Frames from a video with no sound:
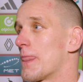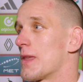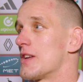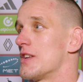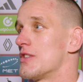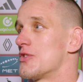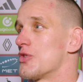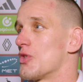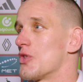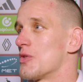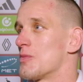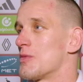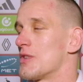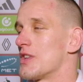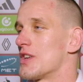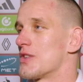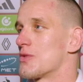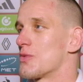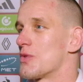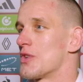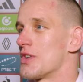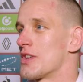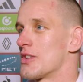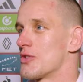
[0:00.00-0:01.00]
he told me
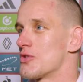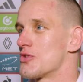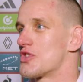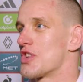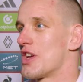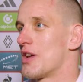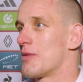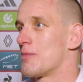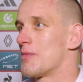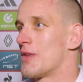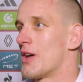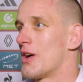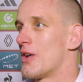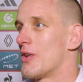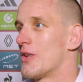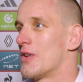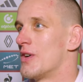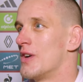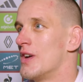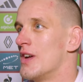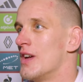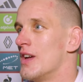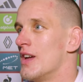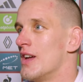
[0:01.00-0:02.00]
that we're in good shape now
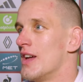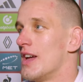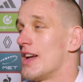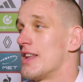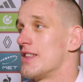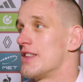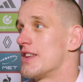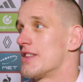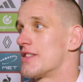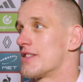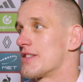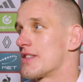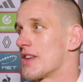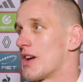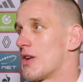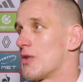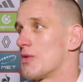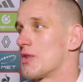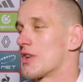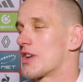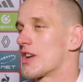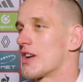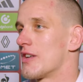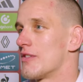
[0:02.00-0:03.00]
and that I'll
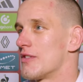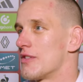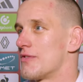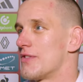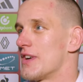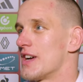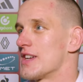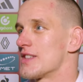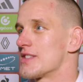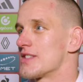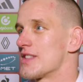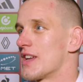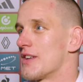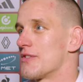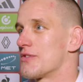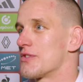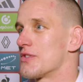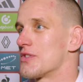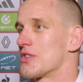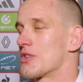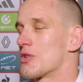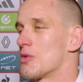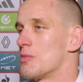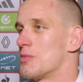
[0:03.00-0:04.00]
recover fast after
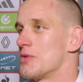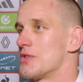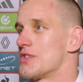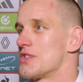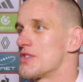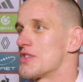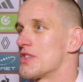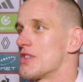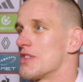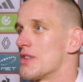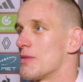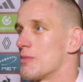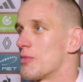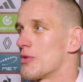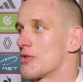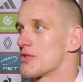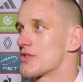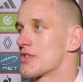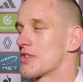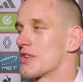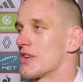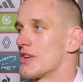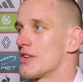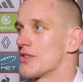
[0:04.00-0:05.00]
the competition in
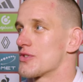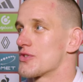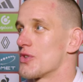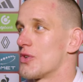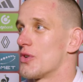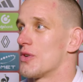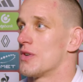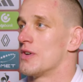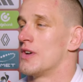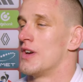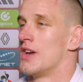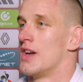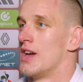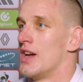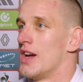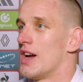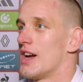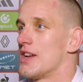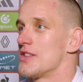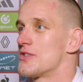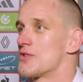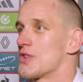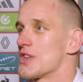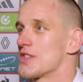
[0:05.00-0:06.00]
Portugal. So
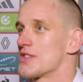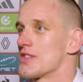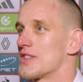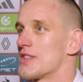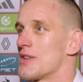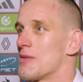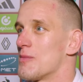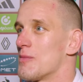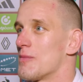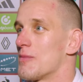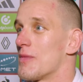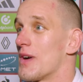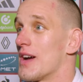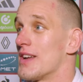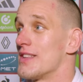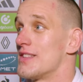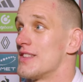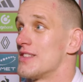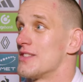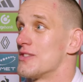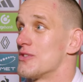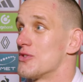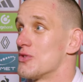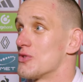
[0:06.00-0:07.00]
I trusted him. I
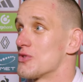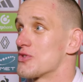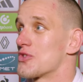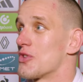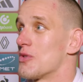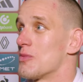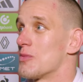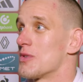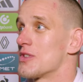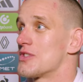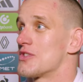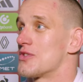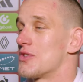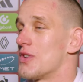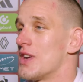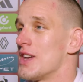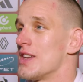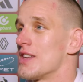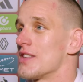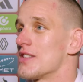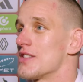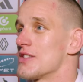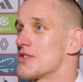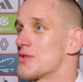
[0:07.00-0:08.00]
didn't do so much
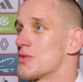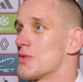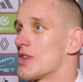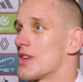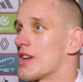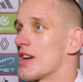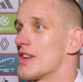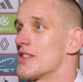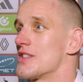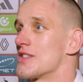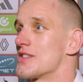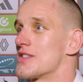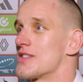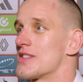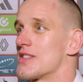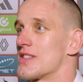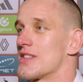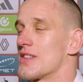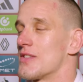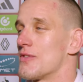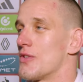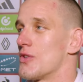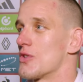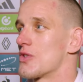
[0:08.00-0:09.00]
training this week. I just
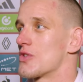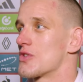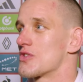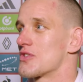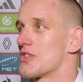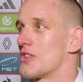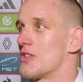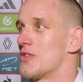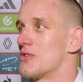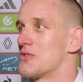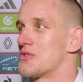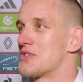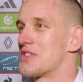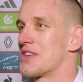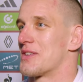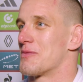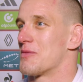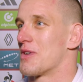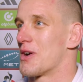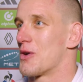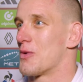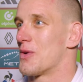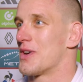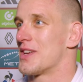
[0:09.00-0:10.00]
focused on losing
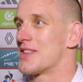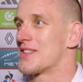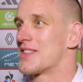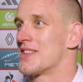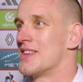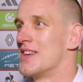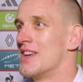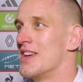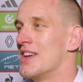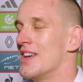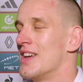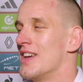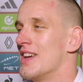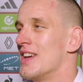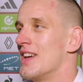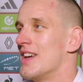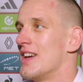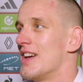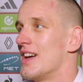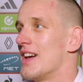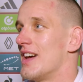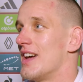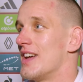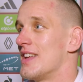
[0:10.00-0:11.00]
my weight,
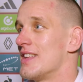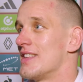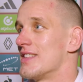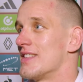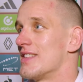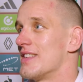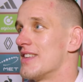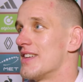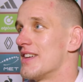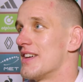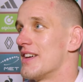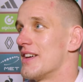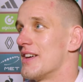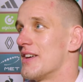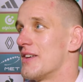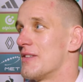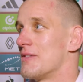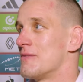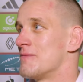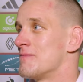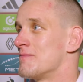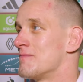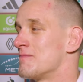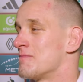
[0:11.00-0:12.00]
and uh,
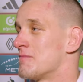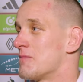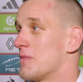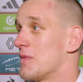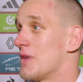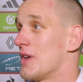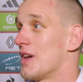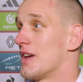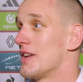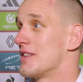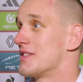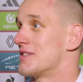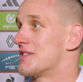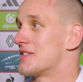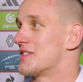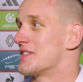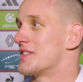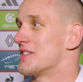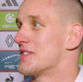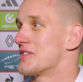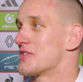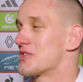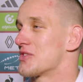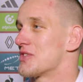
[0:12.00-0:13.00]
yeah,
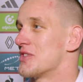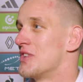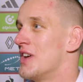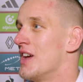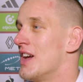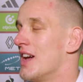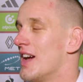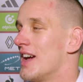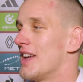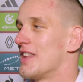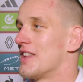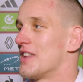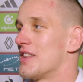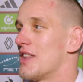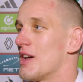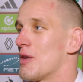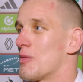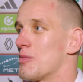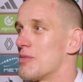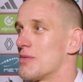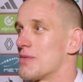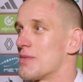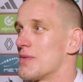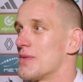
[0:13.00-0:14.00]
it ended
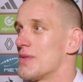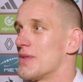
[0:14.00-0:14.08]
up